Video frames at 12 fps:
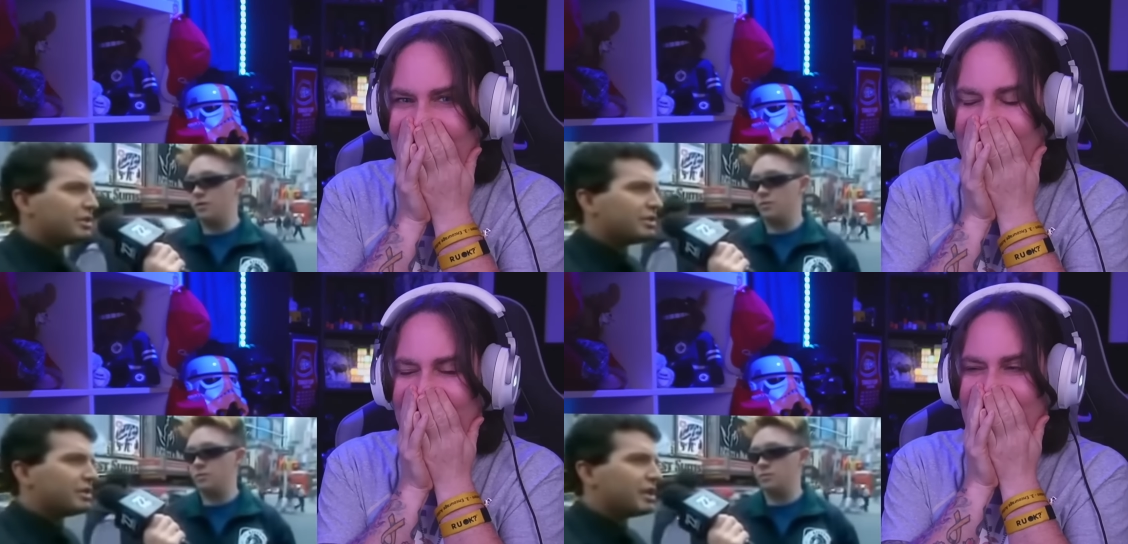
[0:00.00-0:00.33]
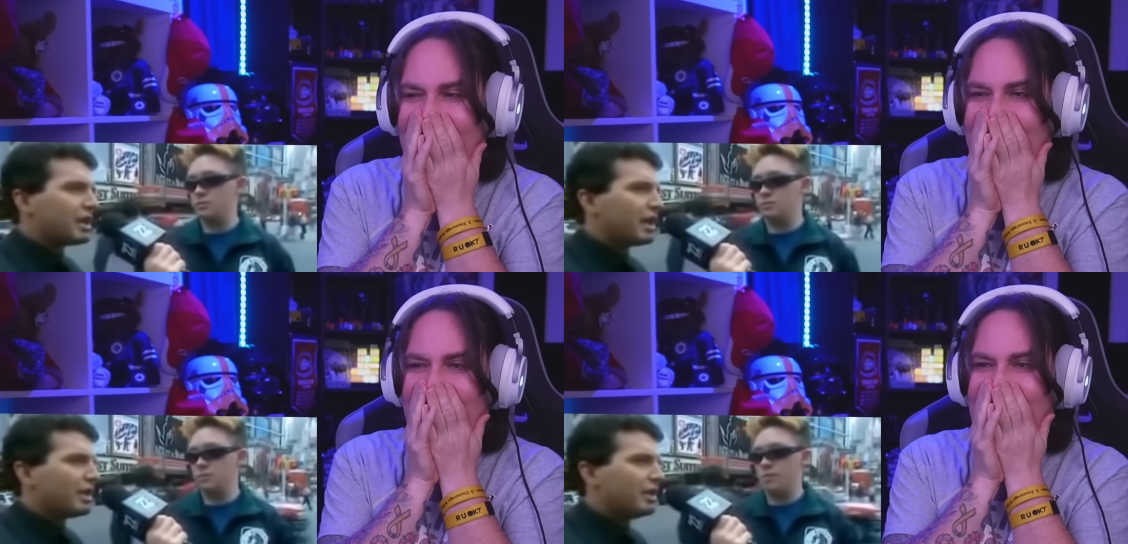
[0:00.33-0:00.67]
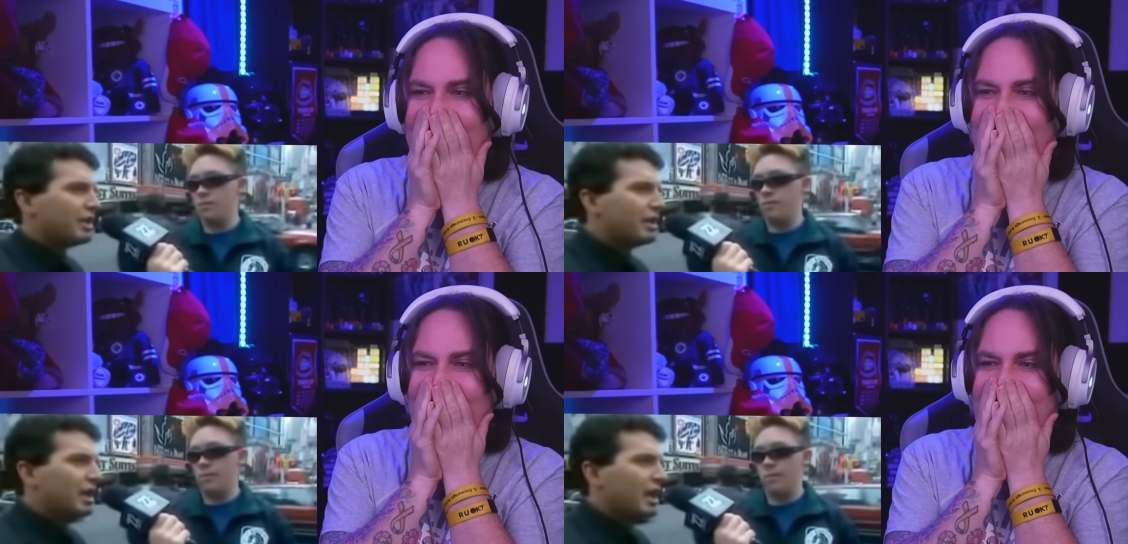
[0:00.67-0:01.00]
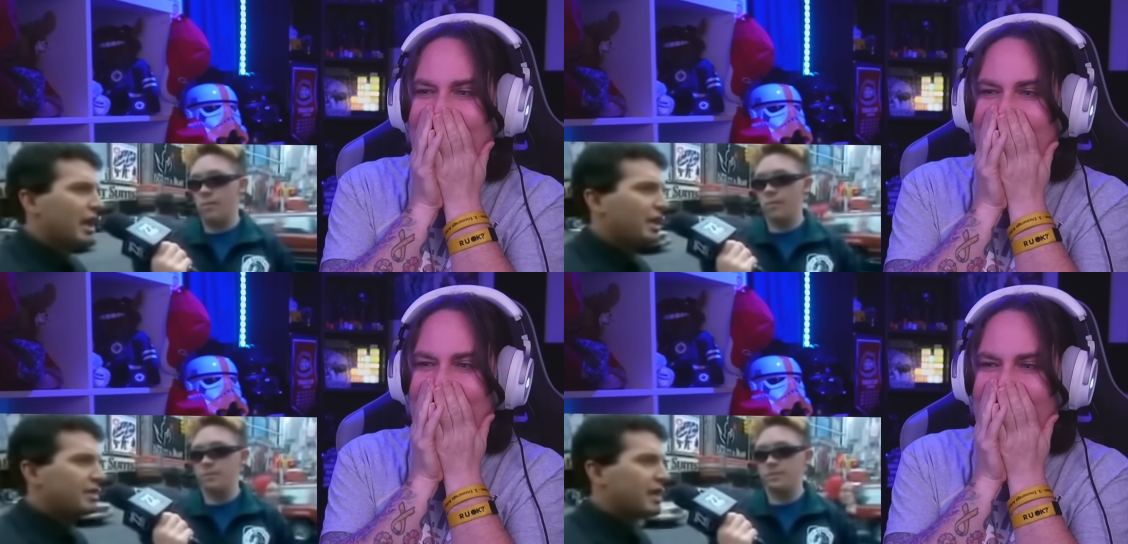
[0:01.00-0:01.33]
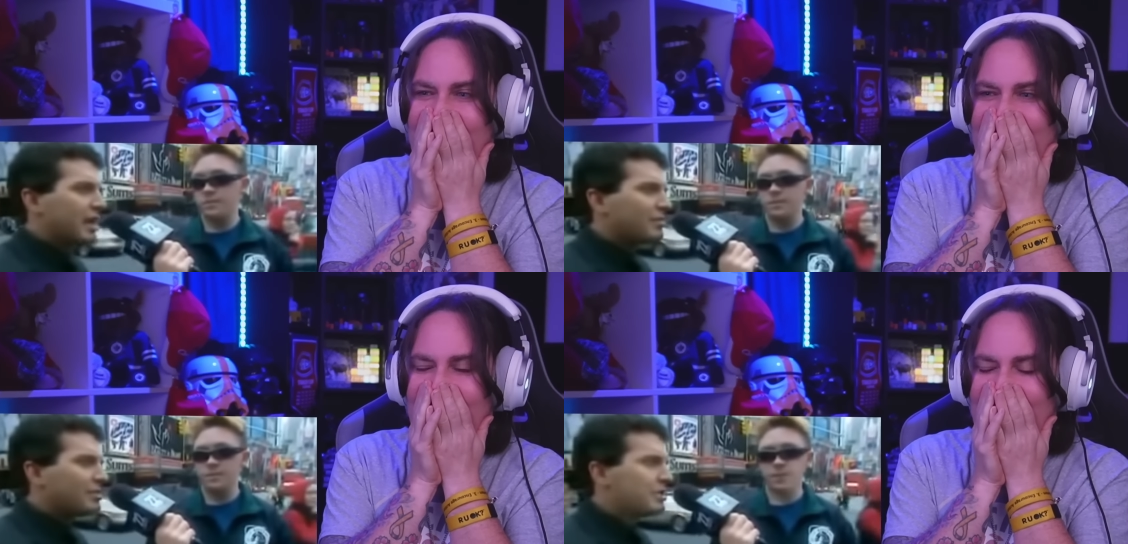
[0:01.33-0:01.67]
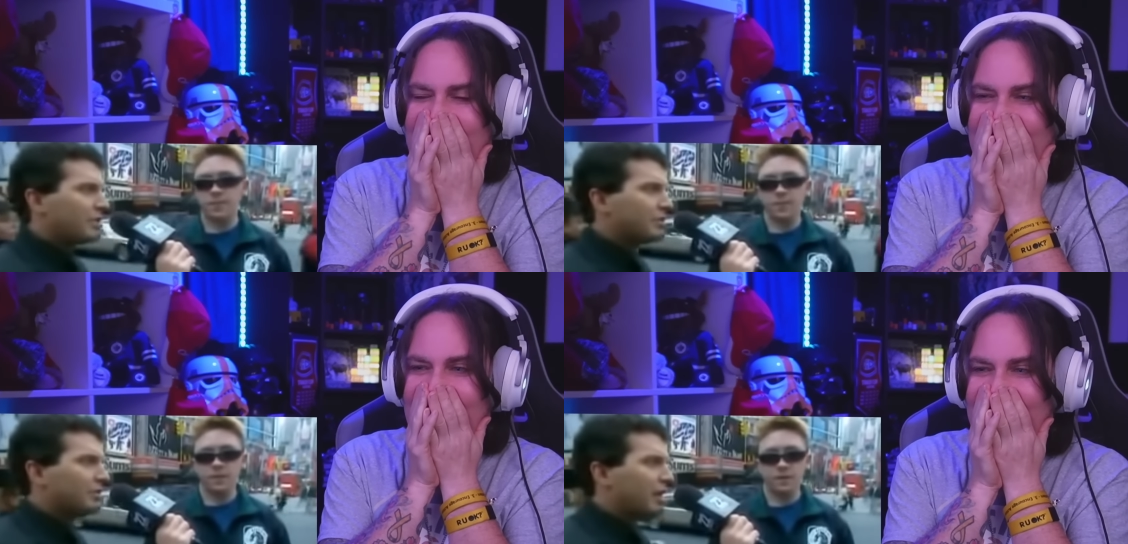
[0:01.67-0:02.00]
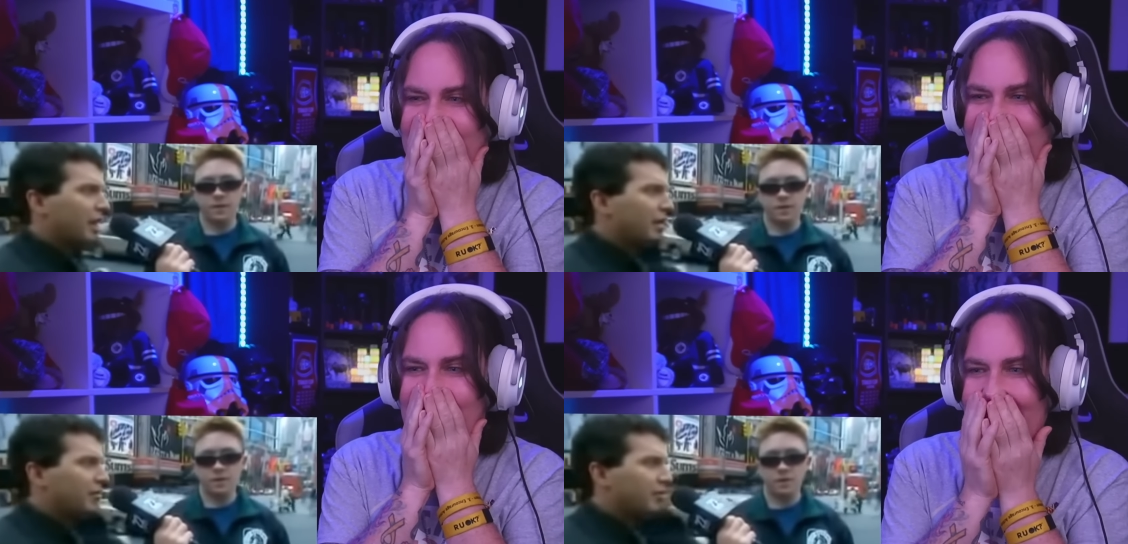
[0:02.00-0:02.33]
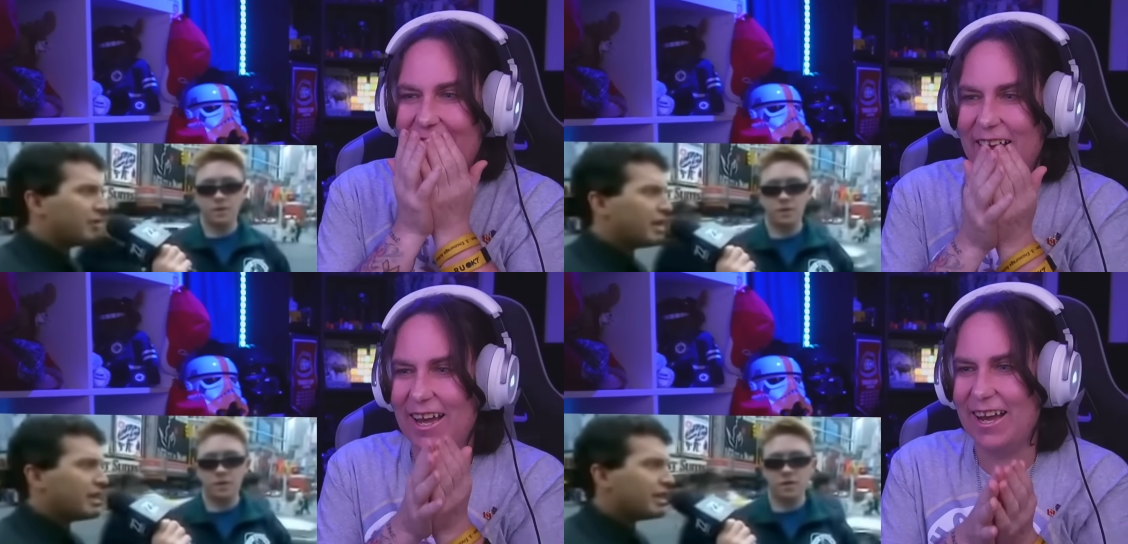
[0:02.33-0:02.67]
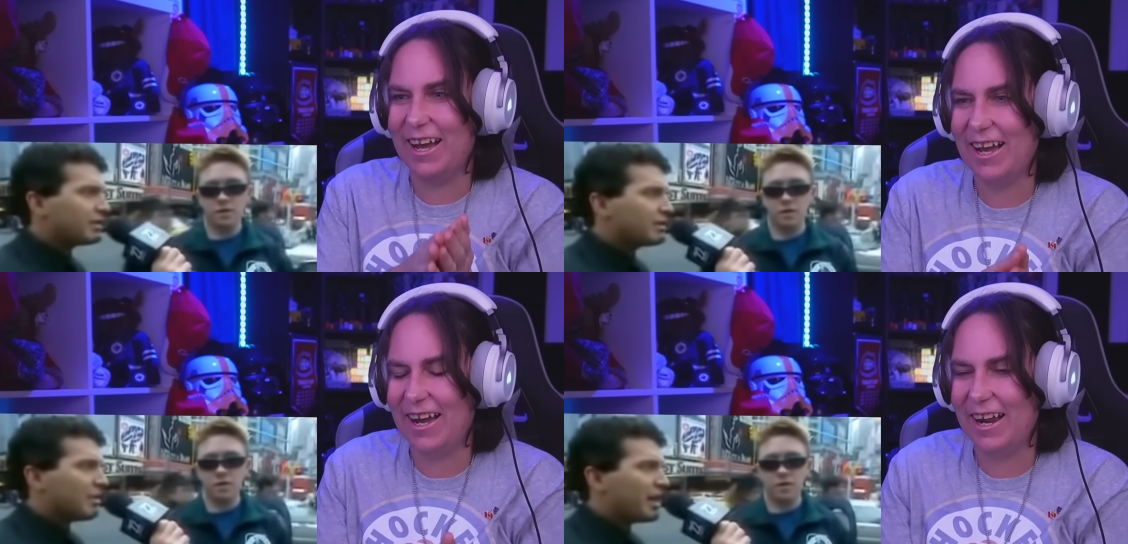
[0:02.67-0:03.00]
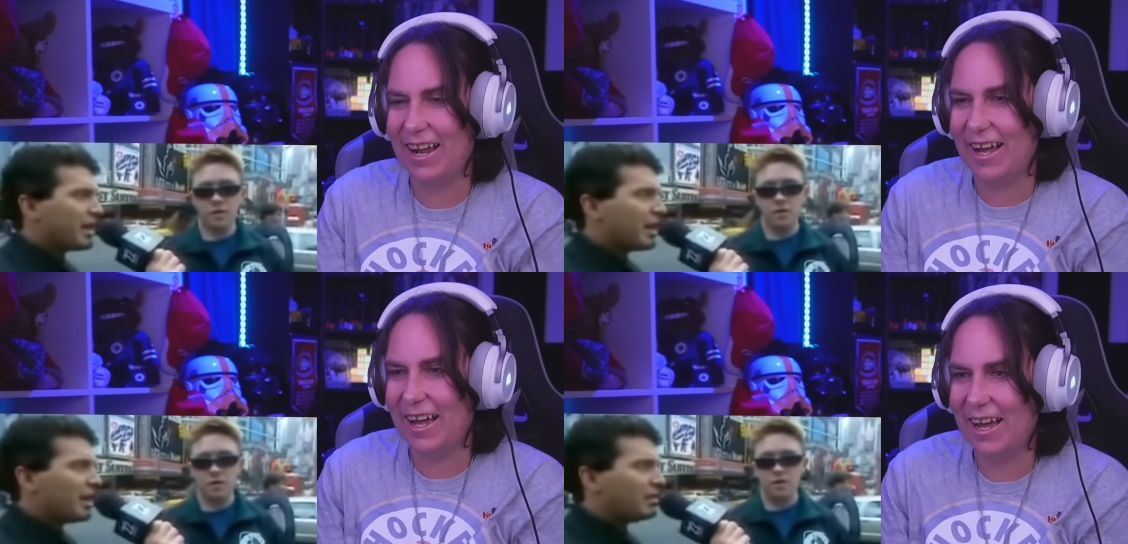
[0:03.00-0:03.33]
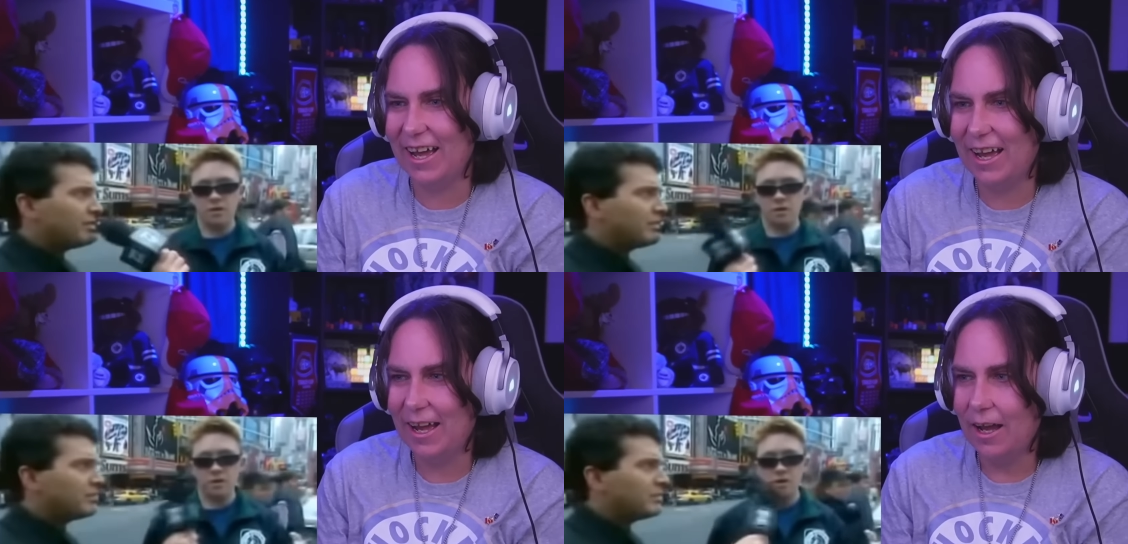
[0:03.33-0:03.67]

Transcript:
Speaker 1: should uh, attempt to uh, free Nelson Mandela?